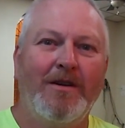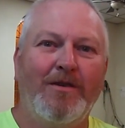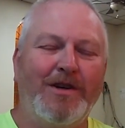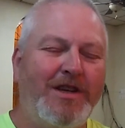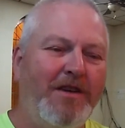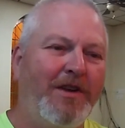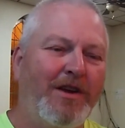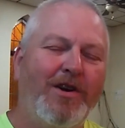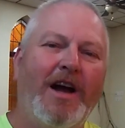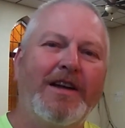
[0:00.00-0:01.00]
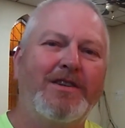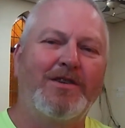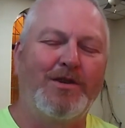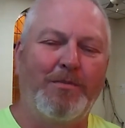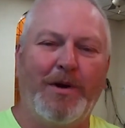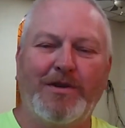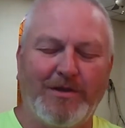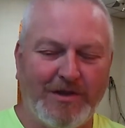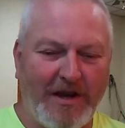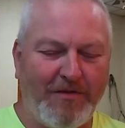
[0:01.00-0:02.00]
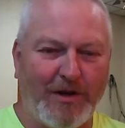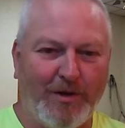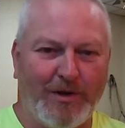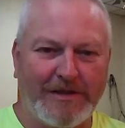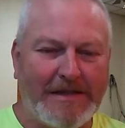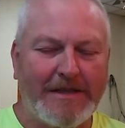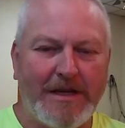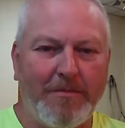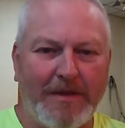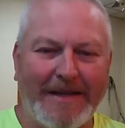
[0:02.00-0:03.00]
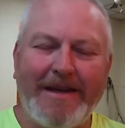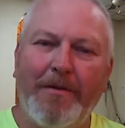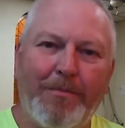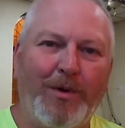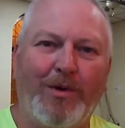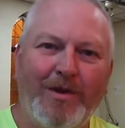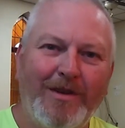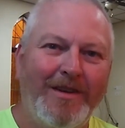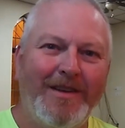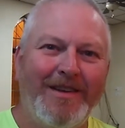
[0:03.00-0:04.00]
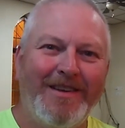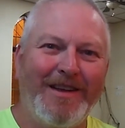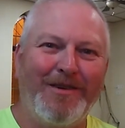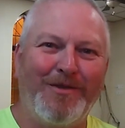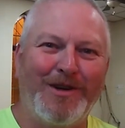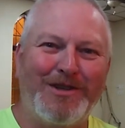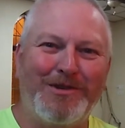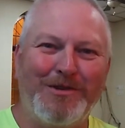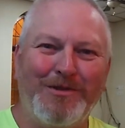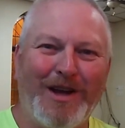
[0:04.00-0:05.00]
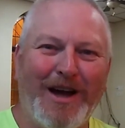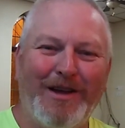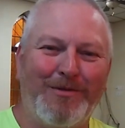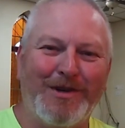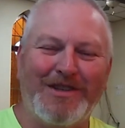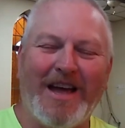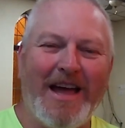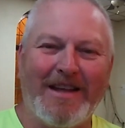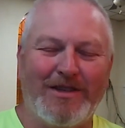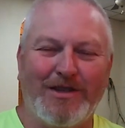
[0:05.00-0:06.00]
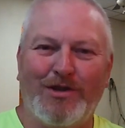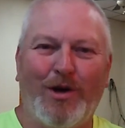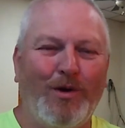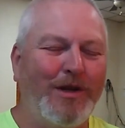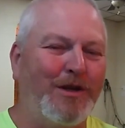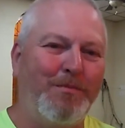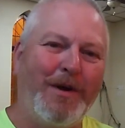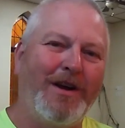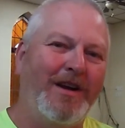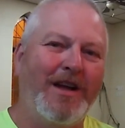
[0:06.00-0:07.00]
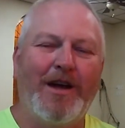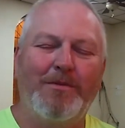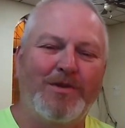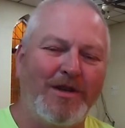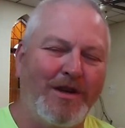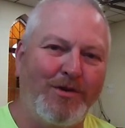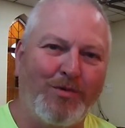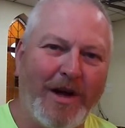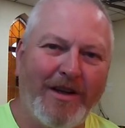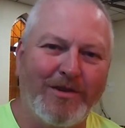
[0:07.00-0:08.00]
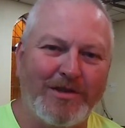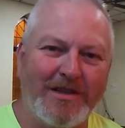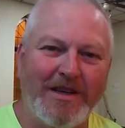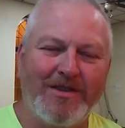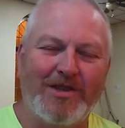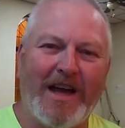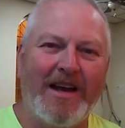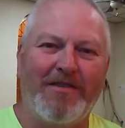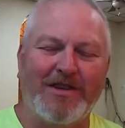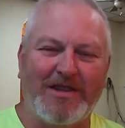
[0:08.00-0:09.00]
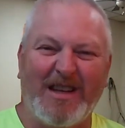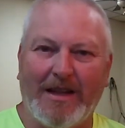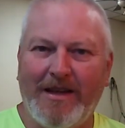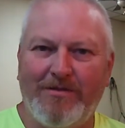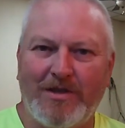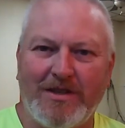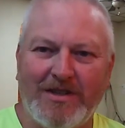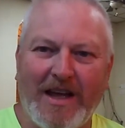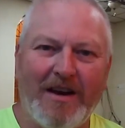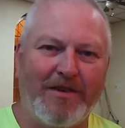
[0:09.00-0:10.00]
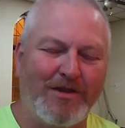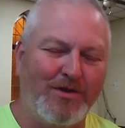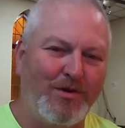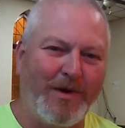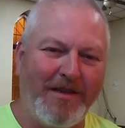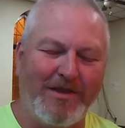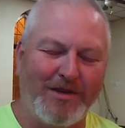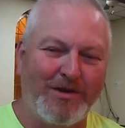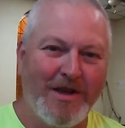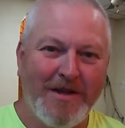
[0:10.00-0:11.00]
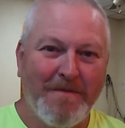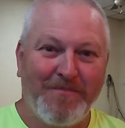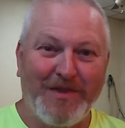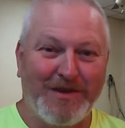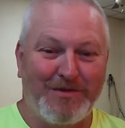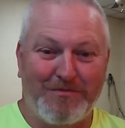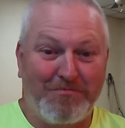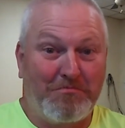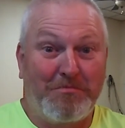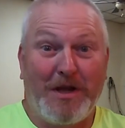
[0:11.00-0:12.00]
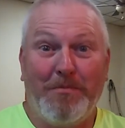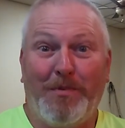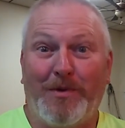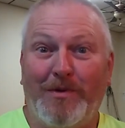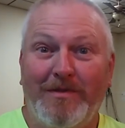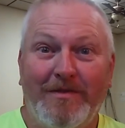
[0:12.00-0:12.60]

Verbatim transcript: Receiving Christ as your personal Savior and Lord sets up the temple in which God resides. This Holy Spirit comes and indwells inside of us and lives inside of us. And so we have this, this temple.